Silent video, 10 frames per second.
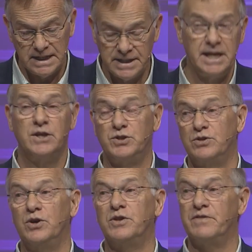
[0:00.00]
And then, as
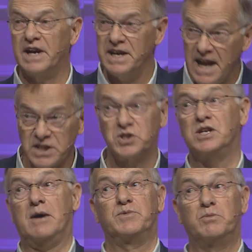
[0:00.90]
you know, the very next
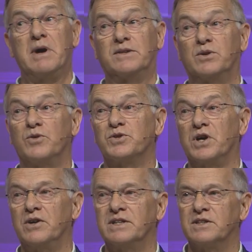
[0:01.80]
chapter, Matthew goes
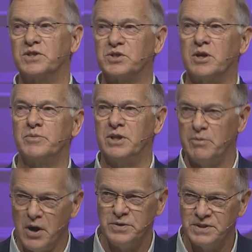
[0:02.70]
on into the Sermon on the
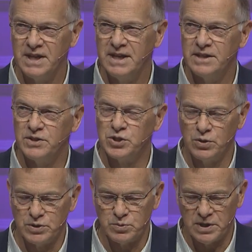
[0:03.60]
Mount to
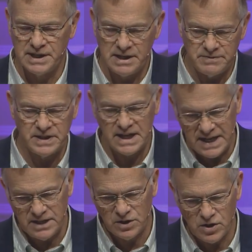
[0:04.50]
show us what living
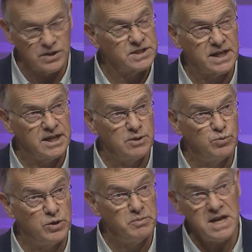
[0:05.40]
in God's
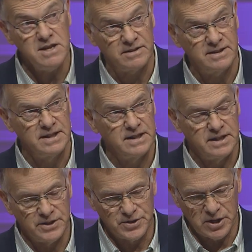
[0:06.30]
kingdom will mean
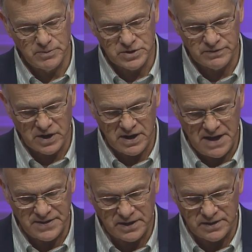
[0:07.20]
in terms of our
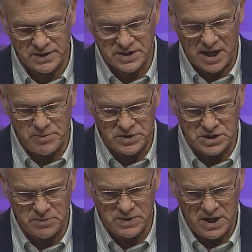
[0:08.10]
ethical
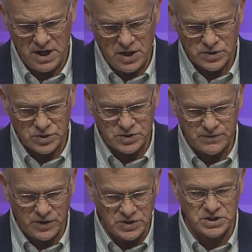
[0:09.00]
discipleship. So,
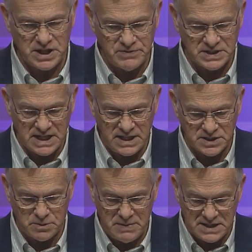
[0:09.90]
verse 17
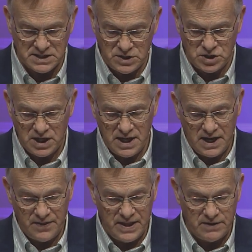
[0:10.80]
is the message,
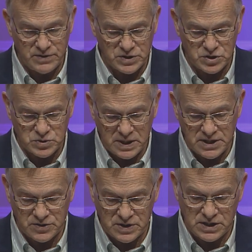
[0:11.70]
and then verses
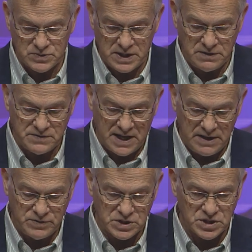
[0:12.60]
23 to
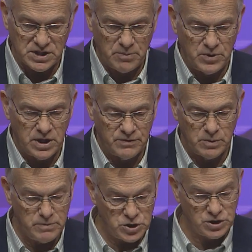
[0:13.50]
25 is a summary of
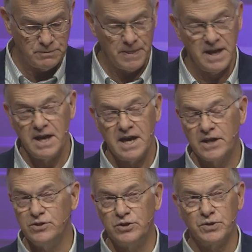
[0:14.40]
the mission.
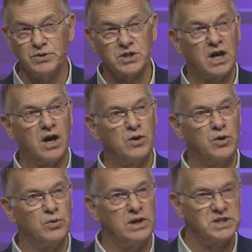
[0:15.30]
And you notice how
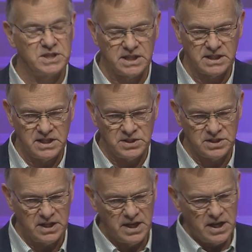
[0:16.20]
holistic it
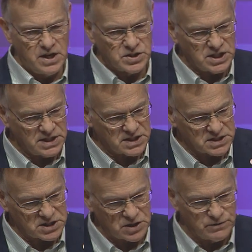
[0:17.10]
is.
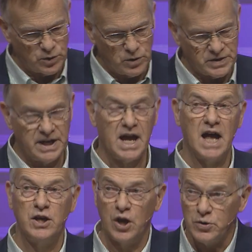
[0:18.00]
Jesus is involved in
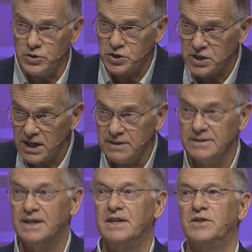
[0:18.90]
announcing.
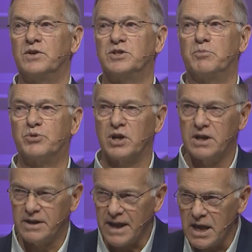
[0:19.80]
There's a
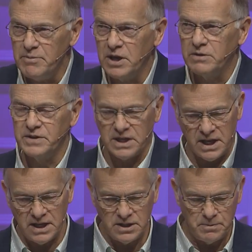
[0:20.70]
proclaiming of the
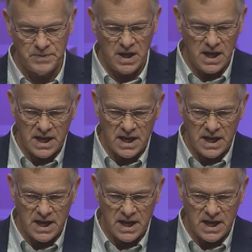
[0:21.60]
kingdom.